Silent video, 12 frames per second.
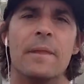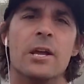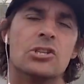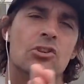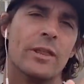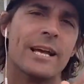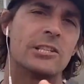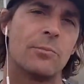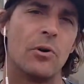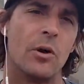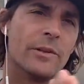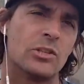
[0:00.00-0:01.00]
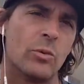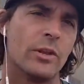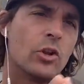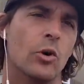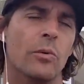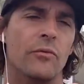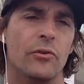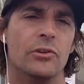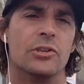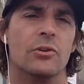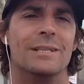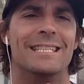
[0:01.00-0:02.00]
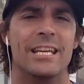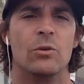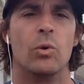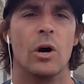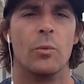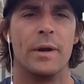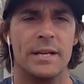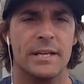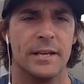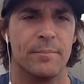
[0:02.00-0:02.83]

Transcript: So that's the problem. This is why the Global Affiliate Zone did what we did.